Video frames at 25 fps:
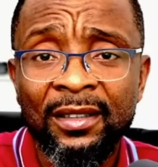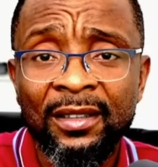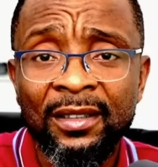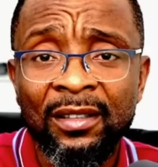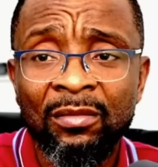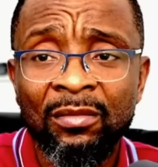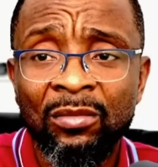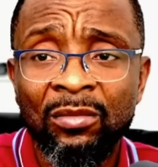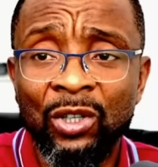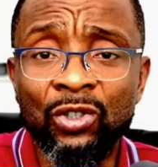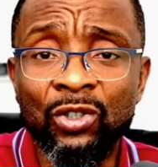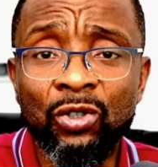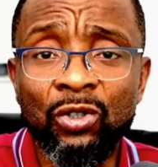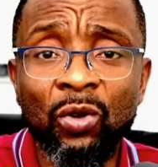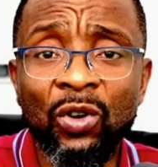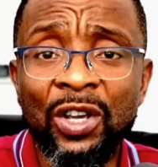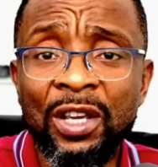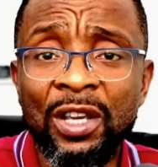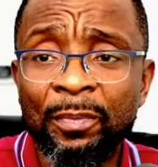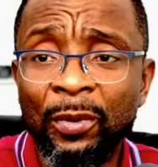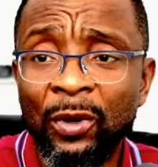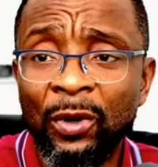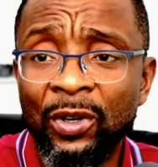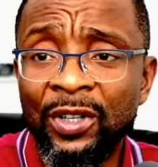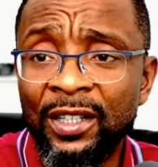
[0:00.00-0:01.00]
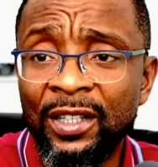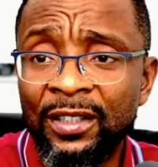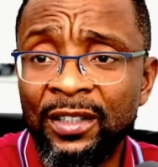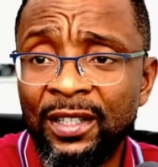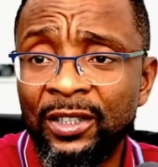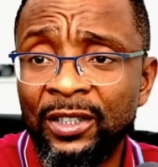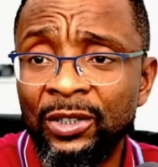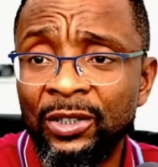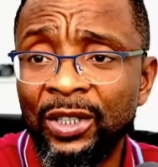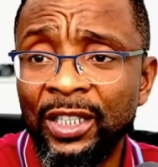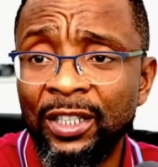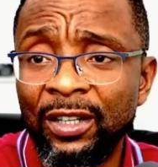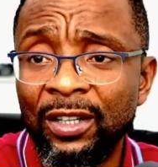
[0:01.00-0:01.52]
or so hypocritical
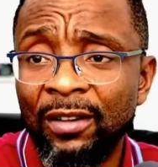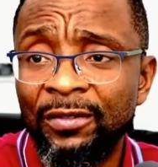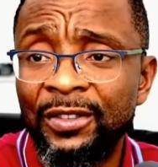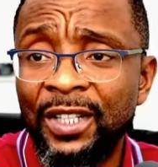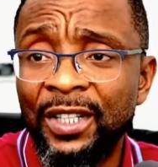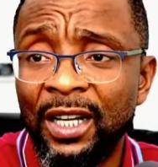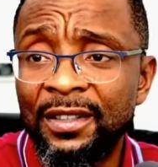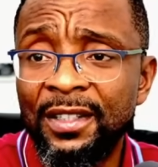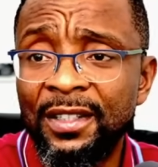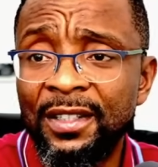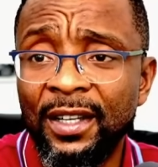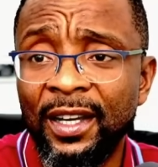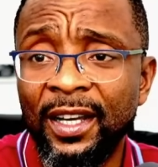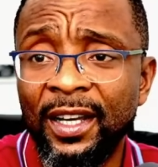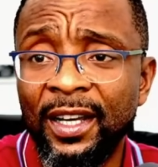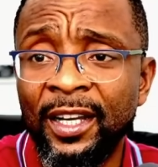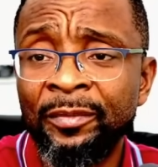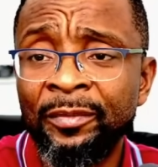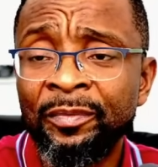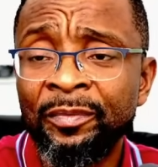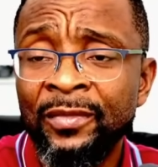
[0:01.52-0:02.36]
enough that uh,